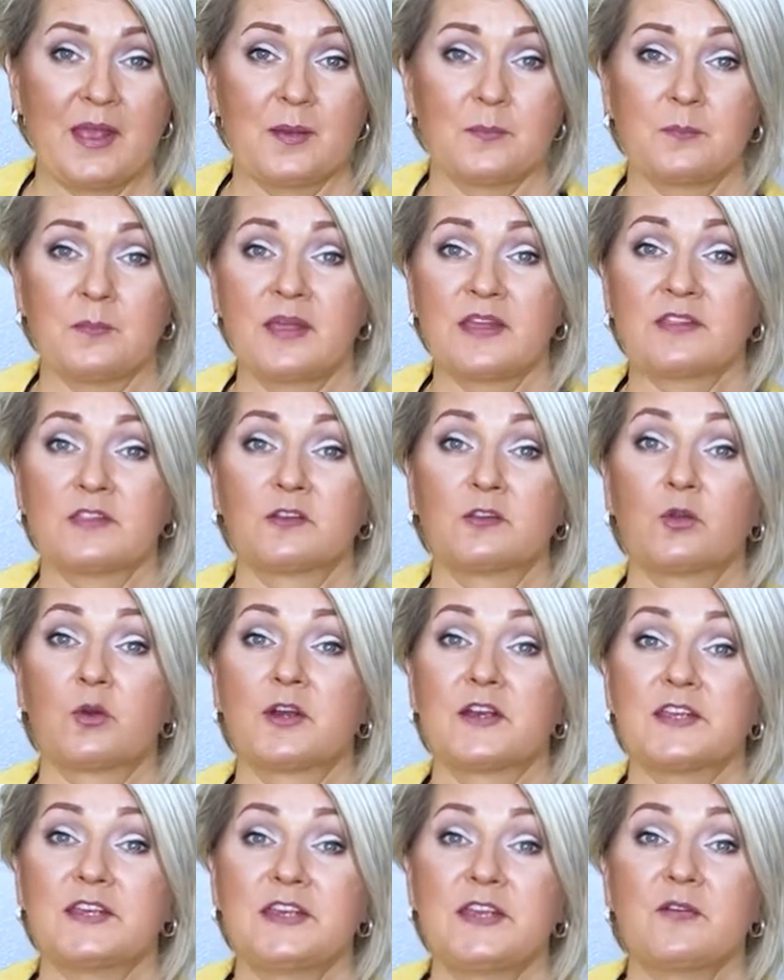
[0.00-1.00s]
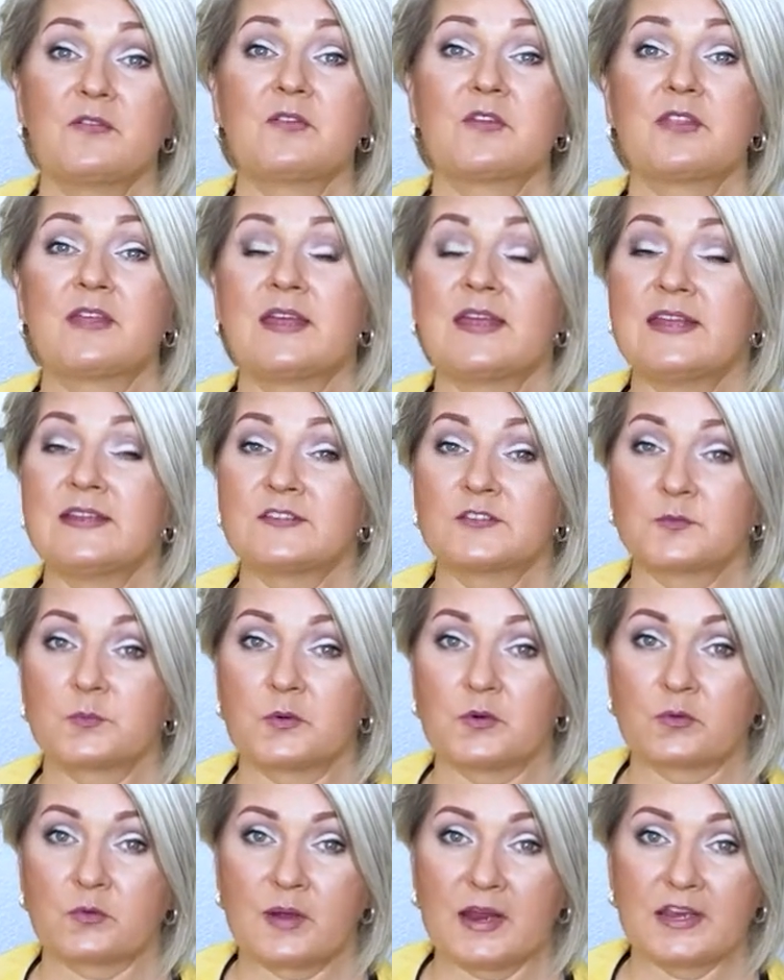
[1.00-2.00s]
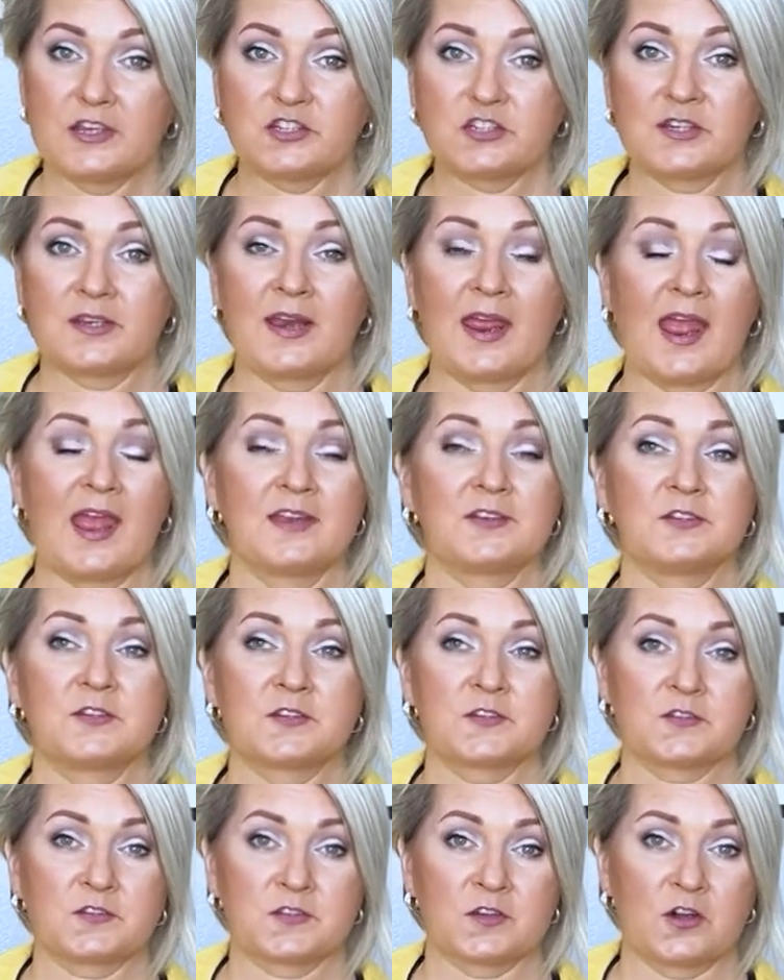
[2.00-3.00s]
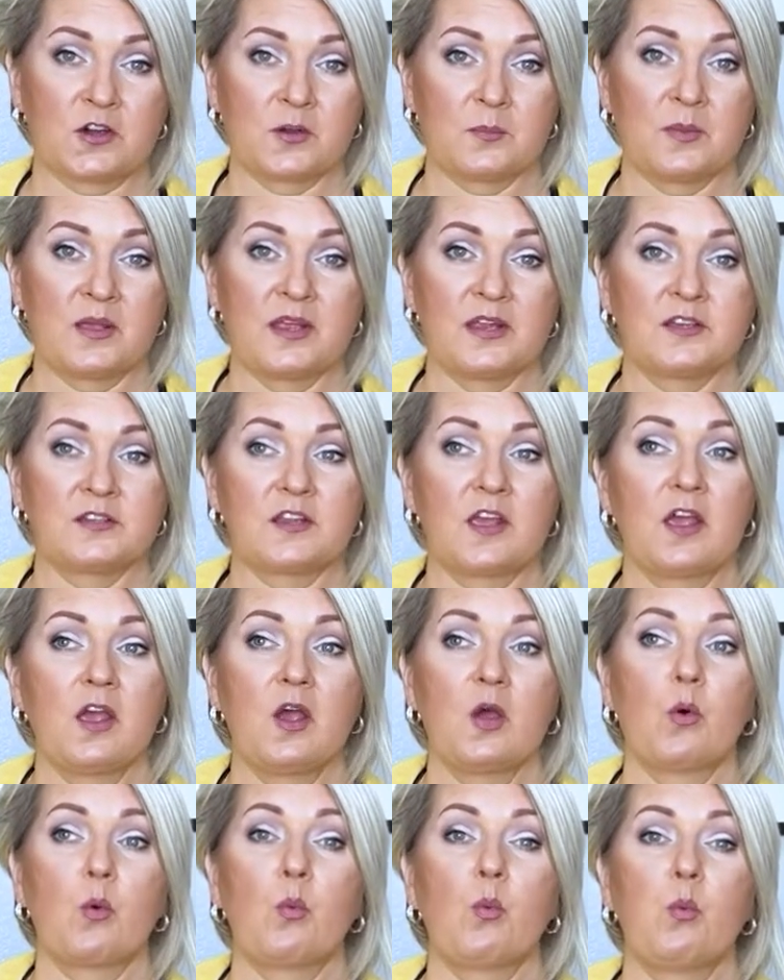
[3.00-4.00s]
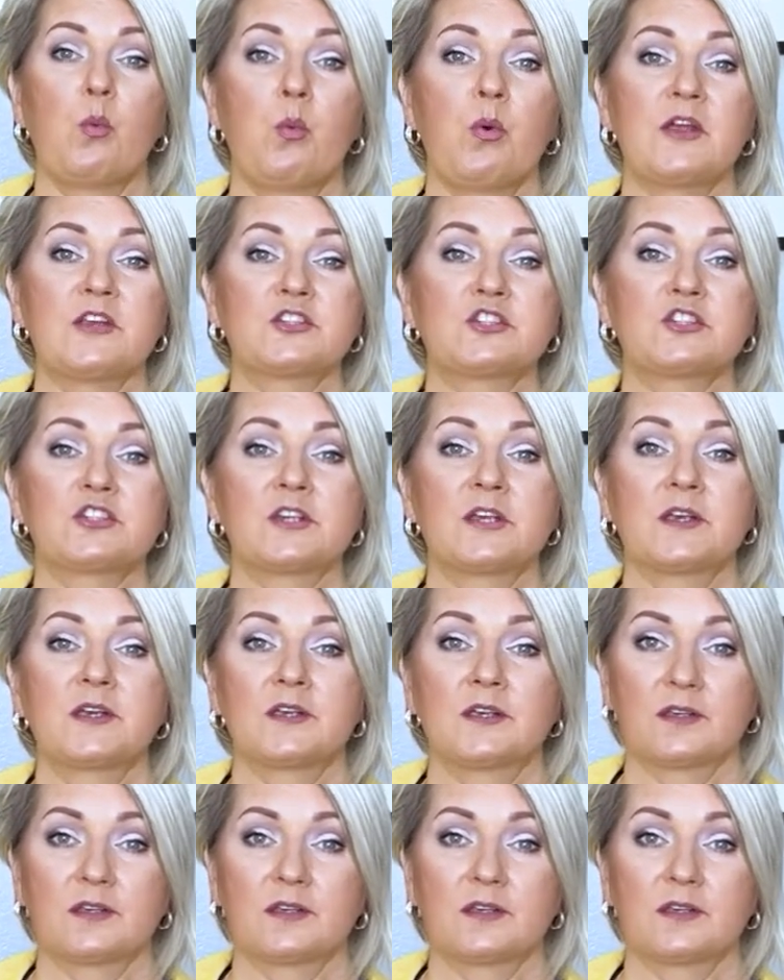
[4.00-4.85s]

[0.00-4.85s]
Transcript: May the Lord give you the inspiration and discernment which